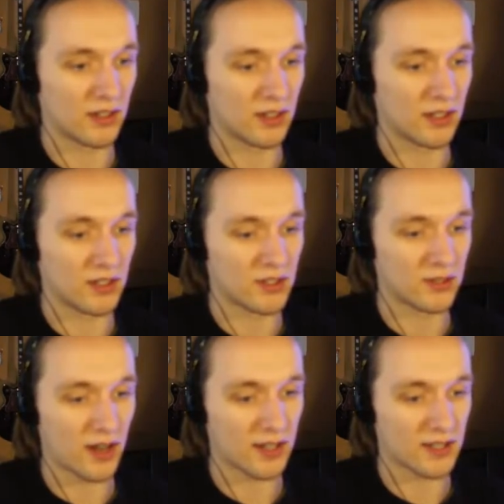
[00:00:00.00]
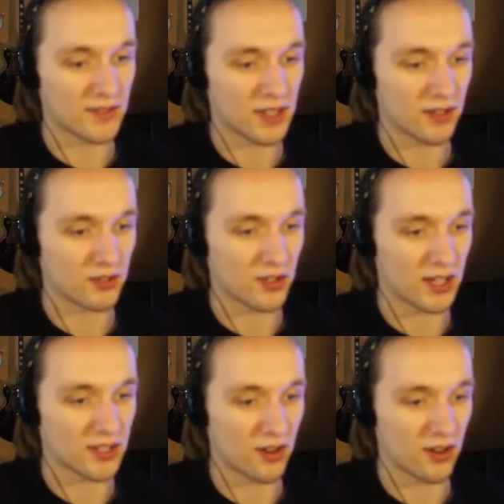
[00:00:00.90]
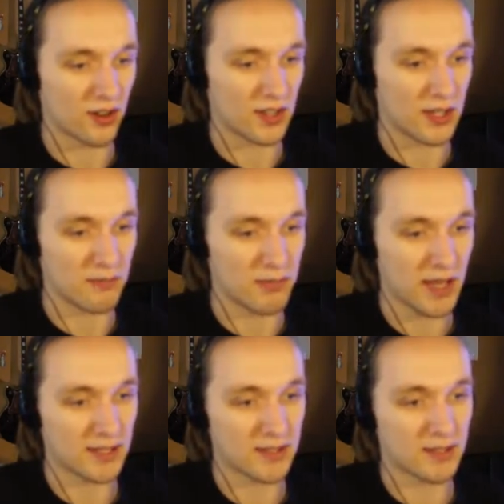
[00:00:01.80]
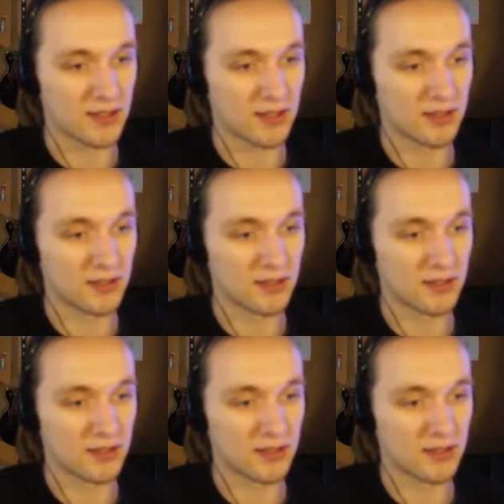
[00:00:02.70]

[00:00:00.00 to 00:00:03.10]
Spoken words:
Interactive soundtracks are the best.